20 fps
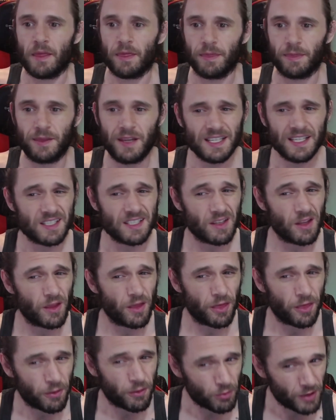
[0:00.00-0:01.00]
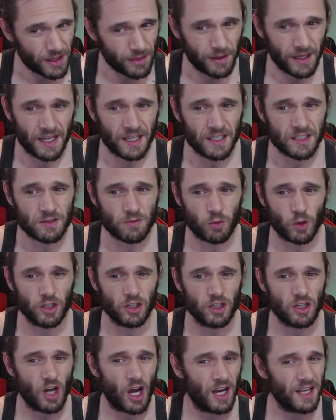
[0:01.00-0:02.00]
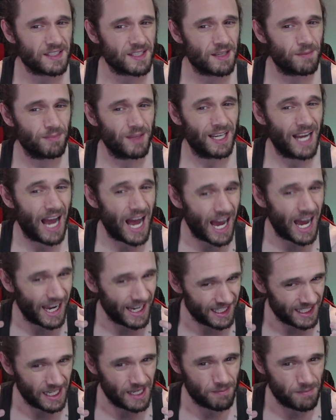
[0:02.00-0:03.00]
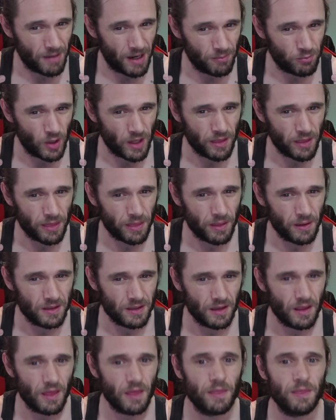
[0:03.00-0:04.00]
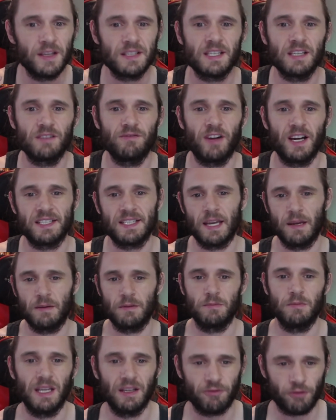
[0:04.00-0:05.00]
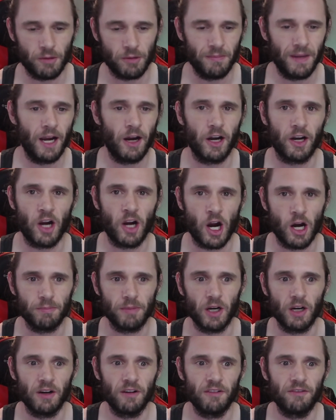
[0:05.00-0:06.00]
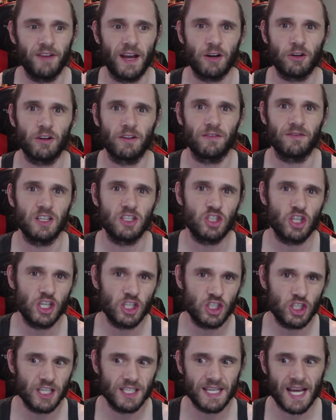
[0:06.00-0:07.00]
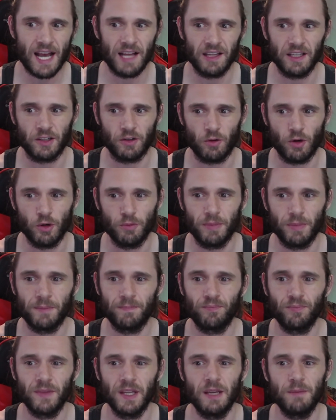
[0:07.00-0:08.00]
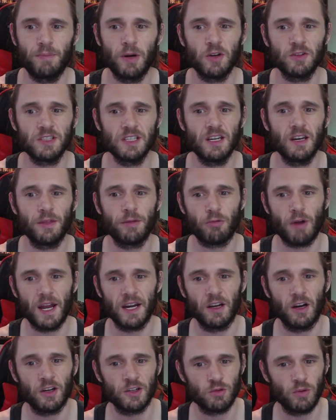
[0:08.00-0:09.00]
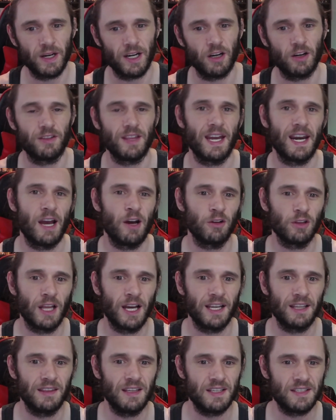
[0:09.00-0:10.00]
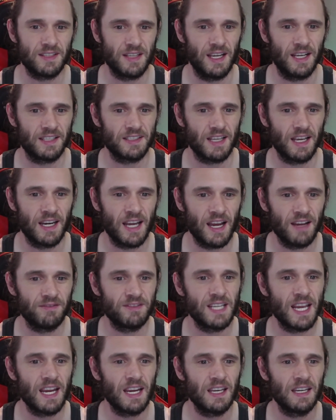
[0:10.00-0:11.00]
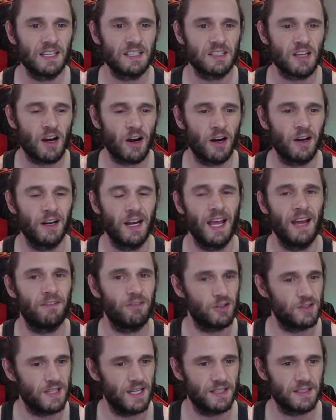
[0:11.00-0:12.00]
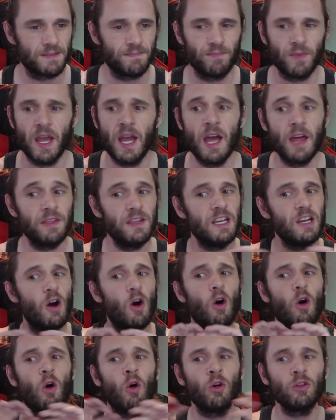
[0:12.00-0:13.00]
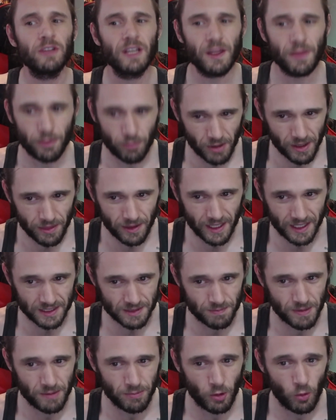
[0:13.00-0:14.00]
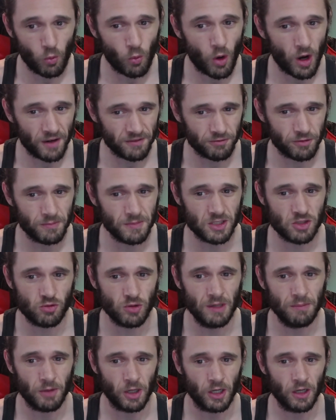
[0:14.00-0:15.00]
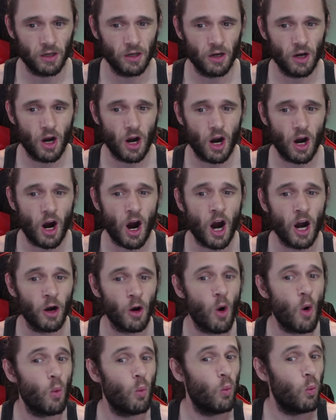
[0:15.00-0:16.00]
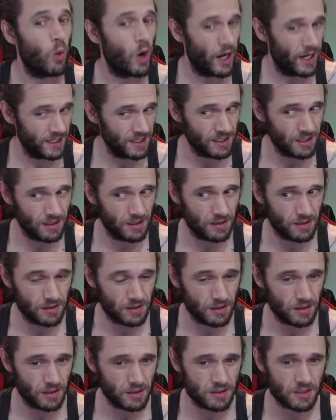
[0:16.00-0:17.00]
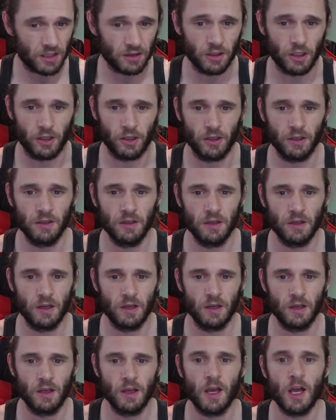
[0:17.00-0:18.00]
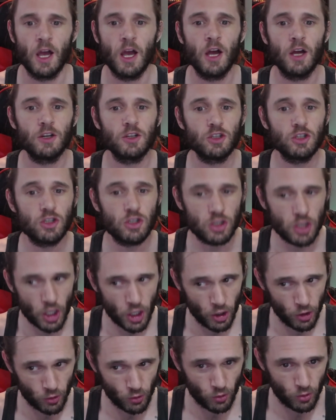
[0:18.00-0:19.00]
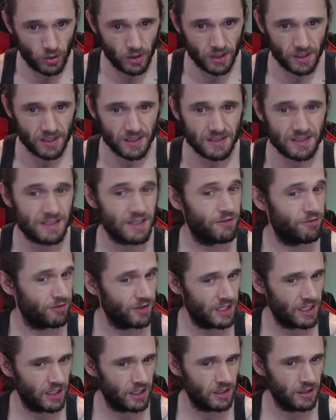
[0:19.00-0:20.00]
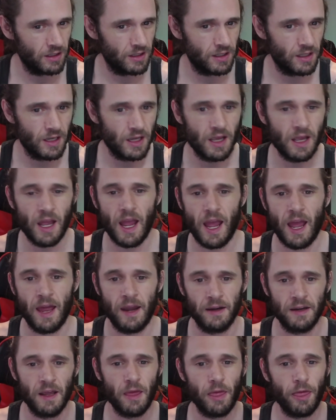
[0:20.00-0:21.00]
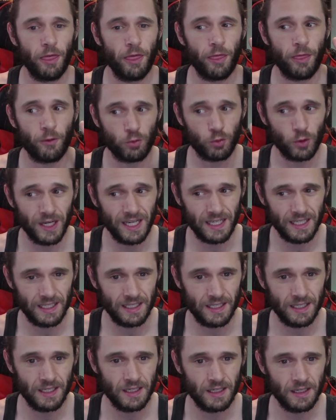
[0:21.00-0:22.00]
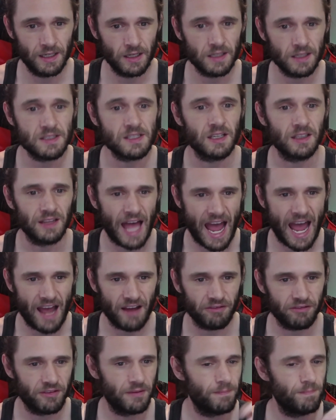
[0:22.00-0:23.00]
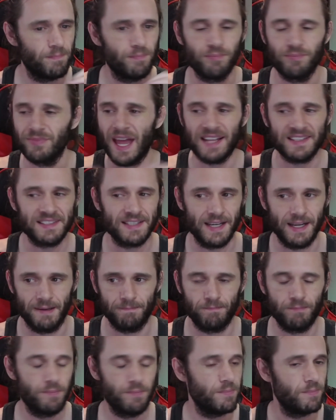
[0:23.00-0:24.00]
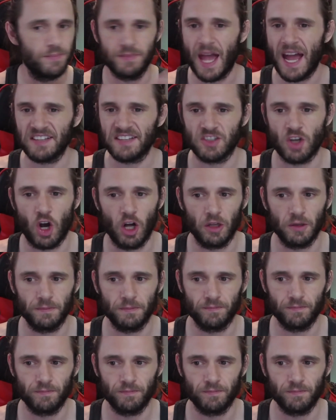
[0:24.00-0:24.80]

These three things were not something I came up with. This advice came to me from Eric Harper, founder of the GG Talent Group. He posted a thread on Twitter that outlined these things, and I have taken it to heart ever since. The only three things people want from a streamer are one, to learn, two, to feel, and three, to laugh. That's it. That's all.